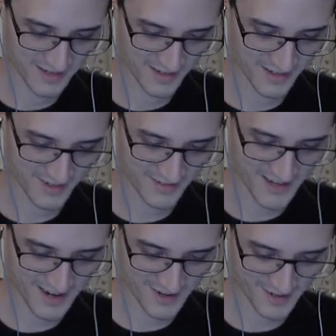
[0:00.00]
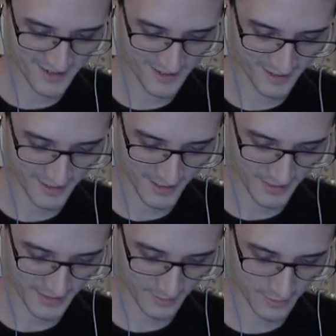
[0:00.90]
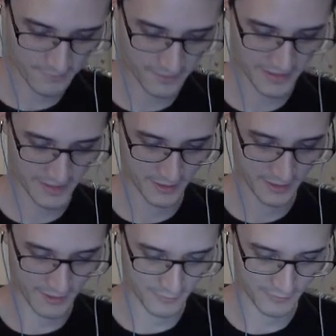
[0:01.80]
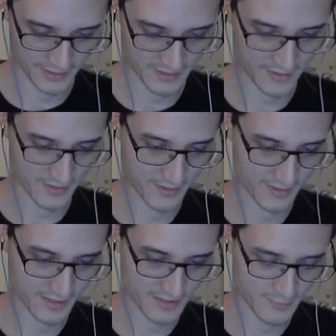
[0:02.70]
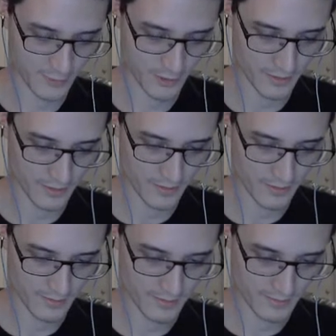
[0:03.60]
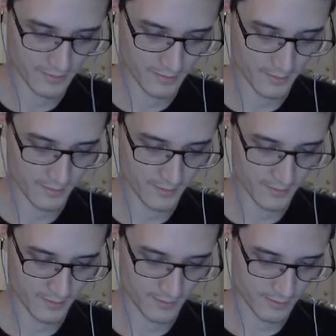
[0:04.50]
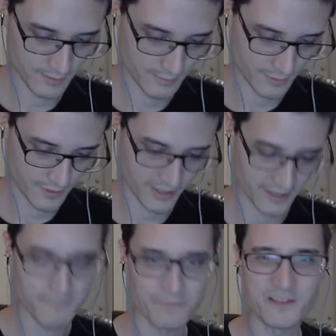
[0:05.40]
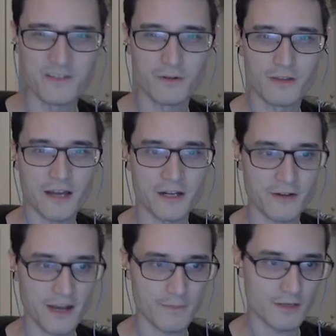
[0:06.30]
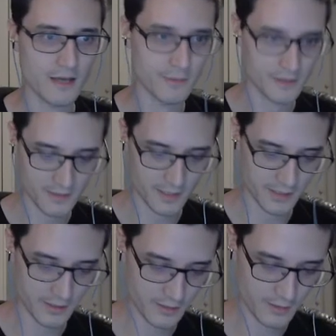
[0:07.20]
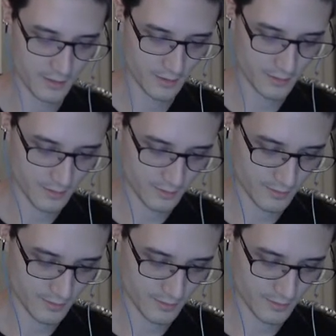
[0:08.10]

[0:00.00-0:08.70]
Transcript: Oh, no! Alright, so hopefully I get a good artifact here. I need one. Okay. These are both kind of crappy. I'm going to take the